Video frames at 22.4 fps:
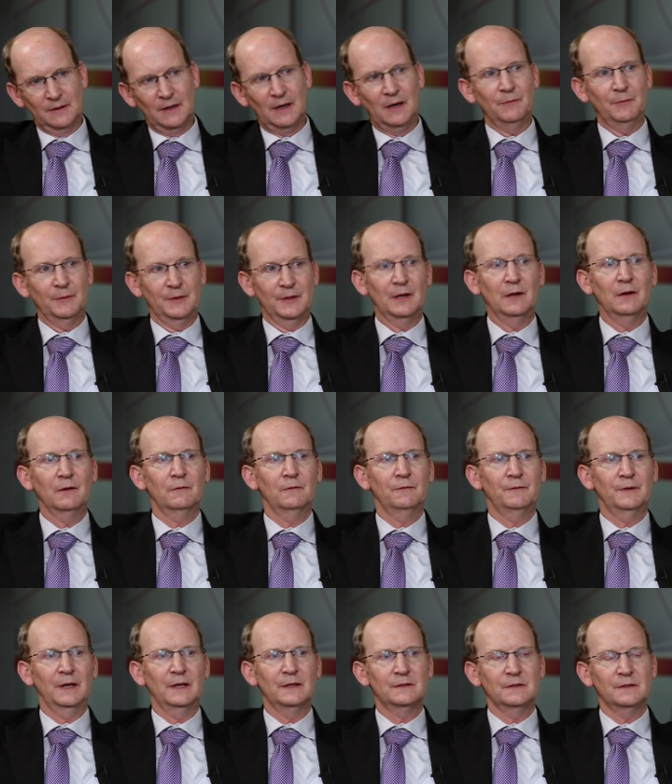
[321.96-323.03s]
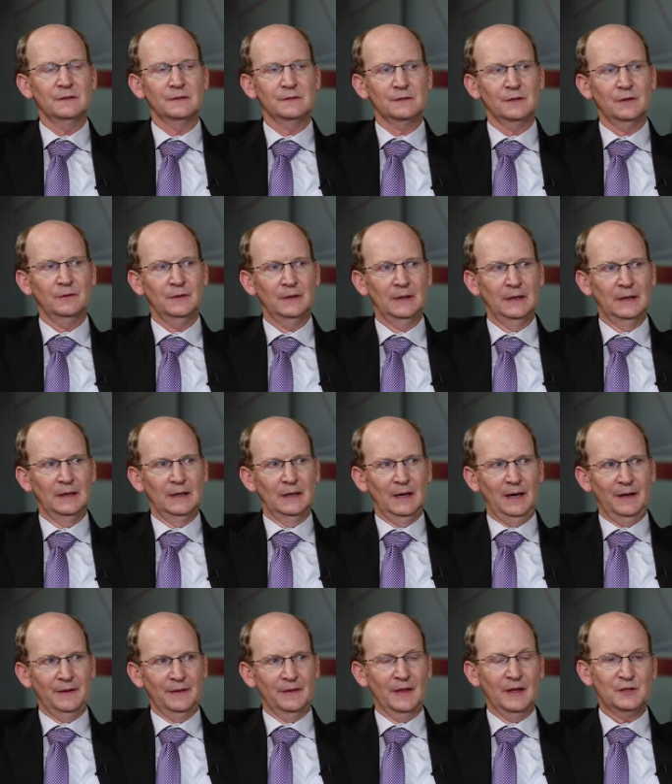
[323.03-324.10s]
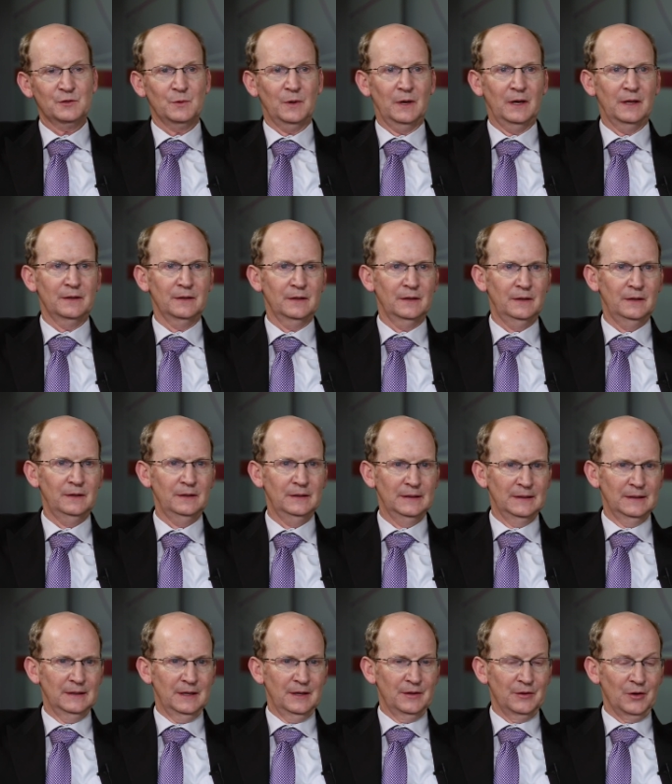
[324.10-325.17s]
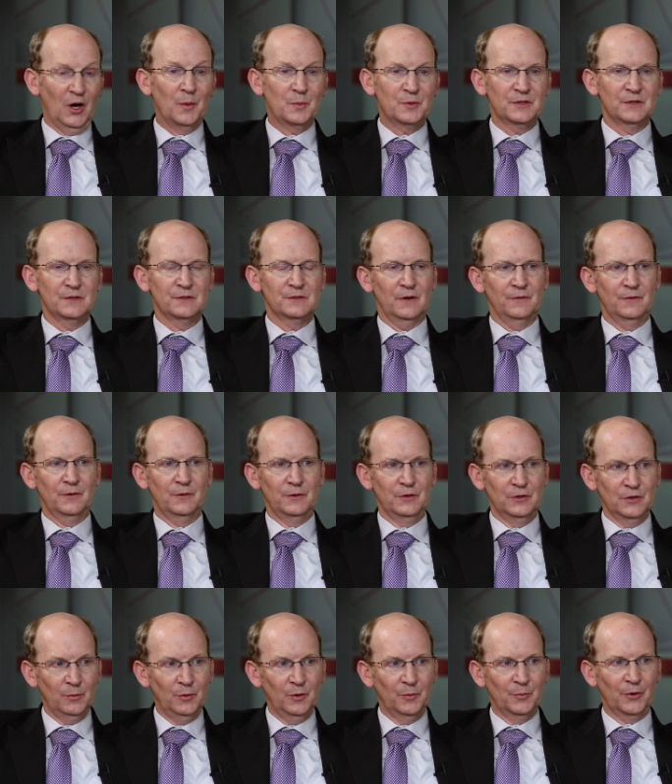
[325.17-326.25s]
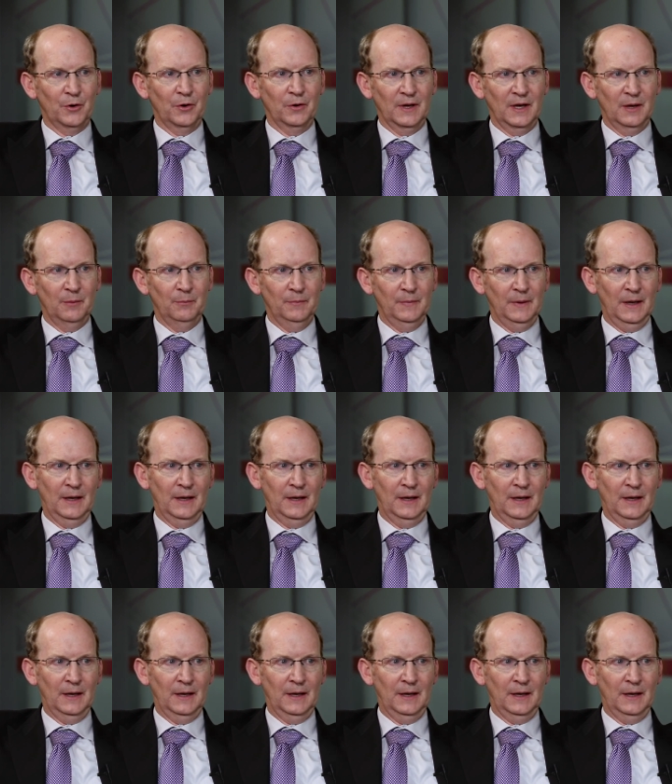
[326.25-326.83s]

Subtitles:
now with the local financiers. So I think that's why the options of the renewable program,